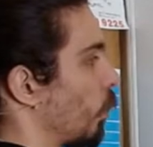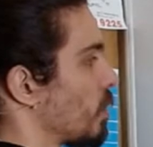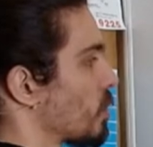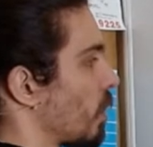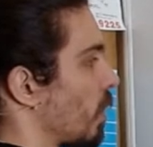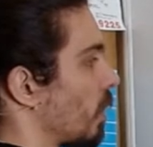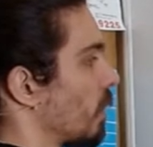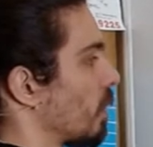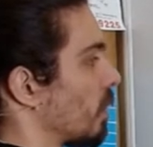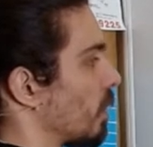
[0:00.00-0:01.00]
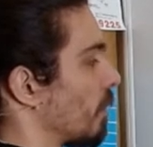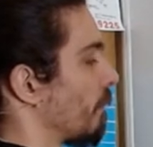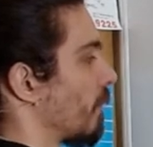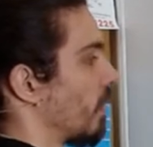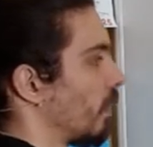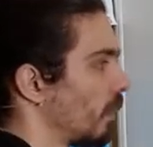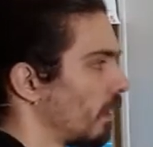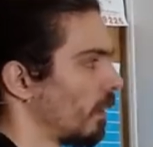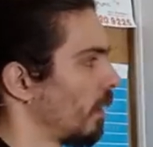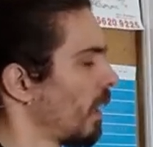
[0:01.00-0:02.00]
saw,
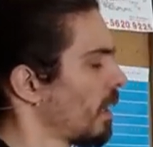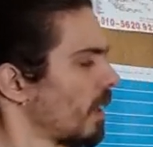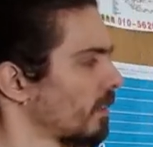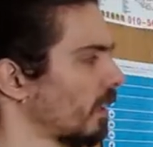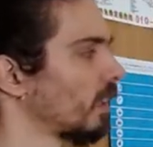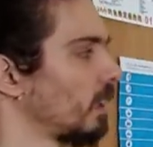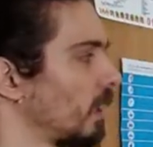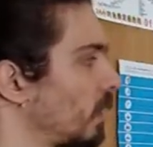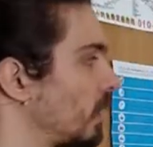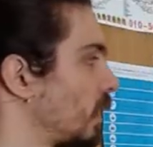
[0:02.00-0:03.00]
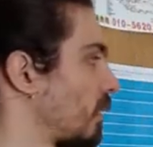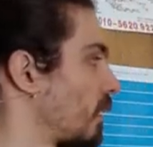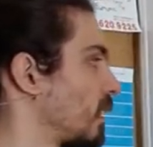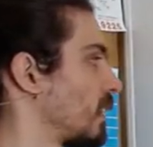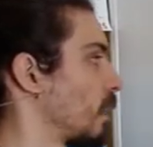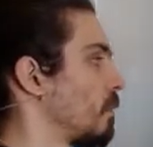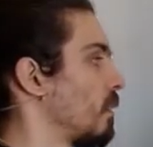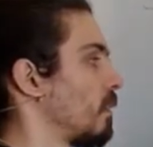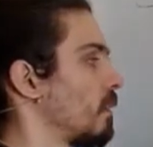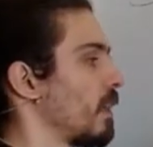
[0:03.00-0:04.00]
I, I think it, it's very easy,
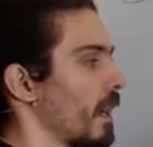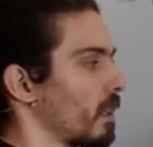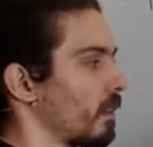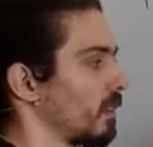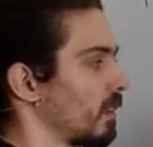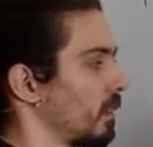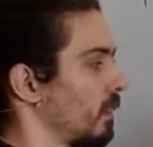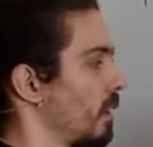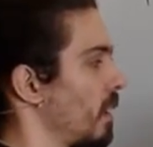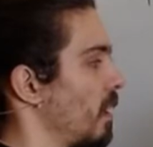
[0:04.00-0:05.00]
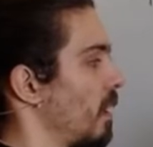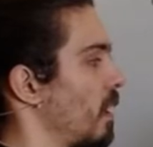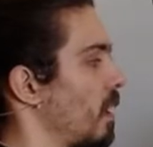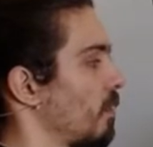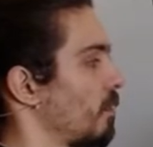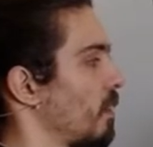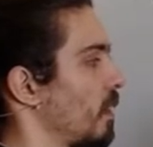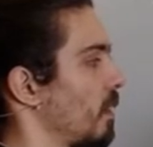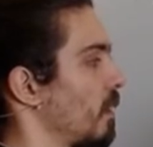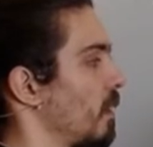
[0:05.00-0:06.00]
the angles alpha,
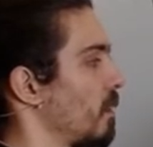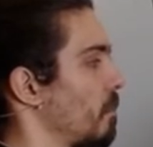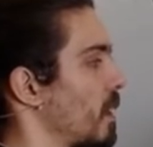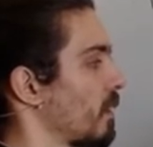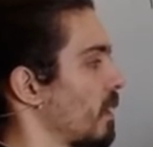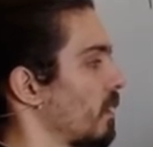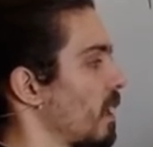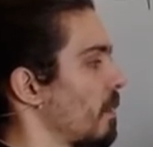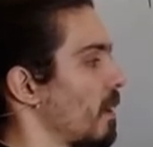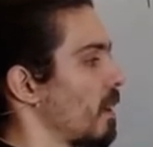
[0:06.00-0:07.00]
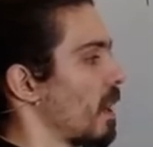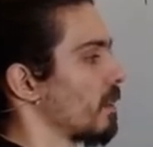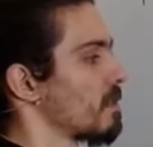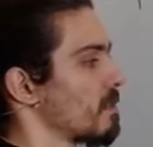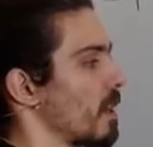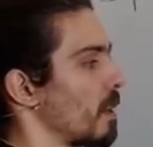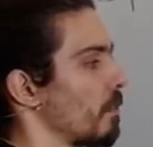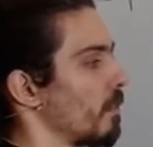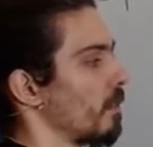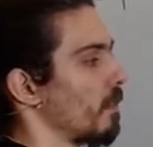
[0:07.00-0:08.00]
beta, and gamma are the same.
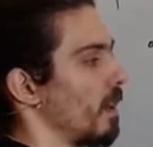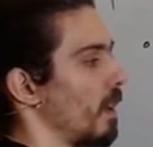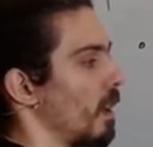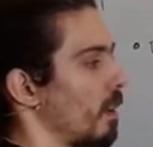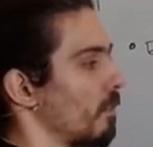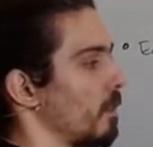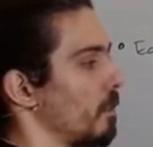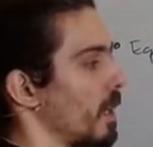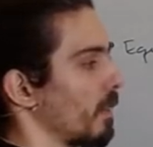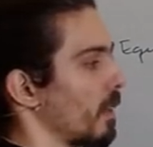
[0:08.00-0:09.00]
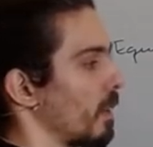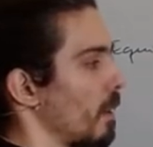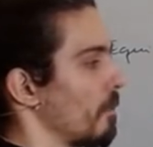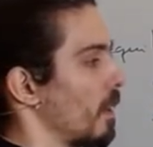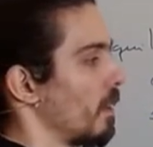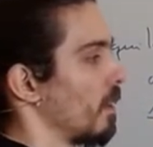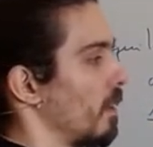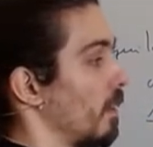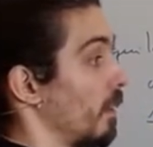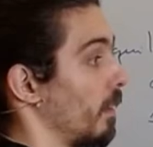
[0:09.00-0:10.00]
Alpha, beta, gamma,
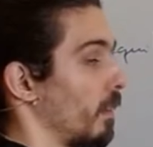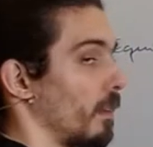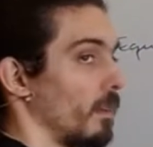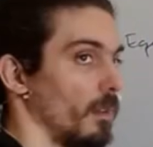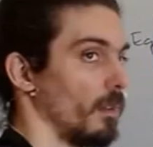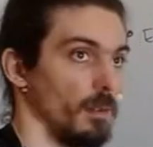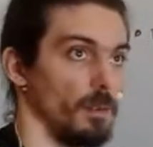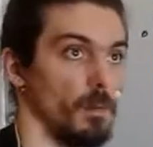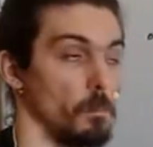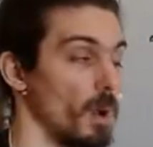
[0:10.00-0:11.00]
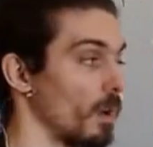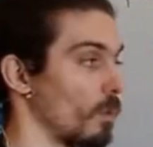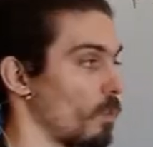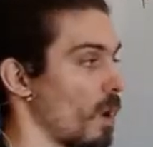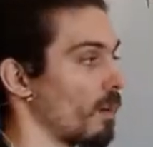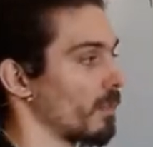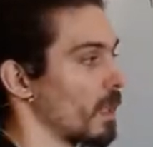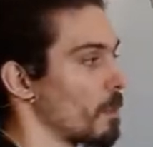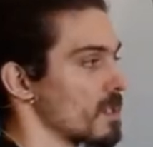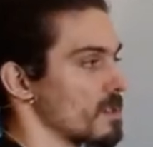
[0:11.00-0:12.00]
but, well, they
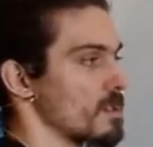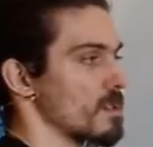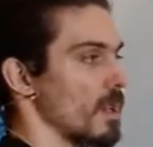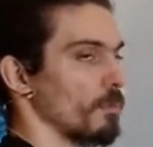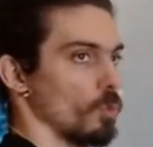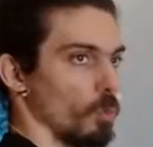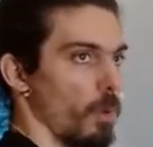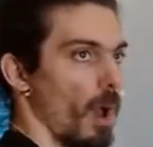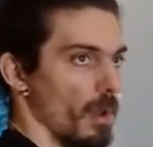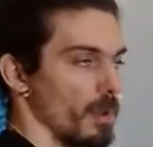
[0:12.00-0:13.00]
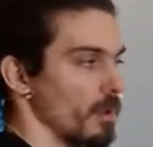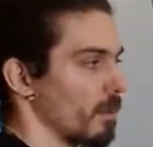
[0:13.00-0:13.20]
must sum to pi.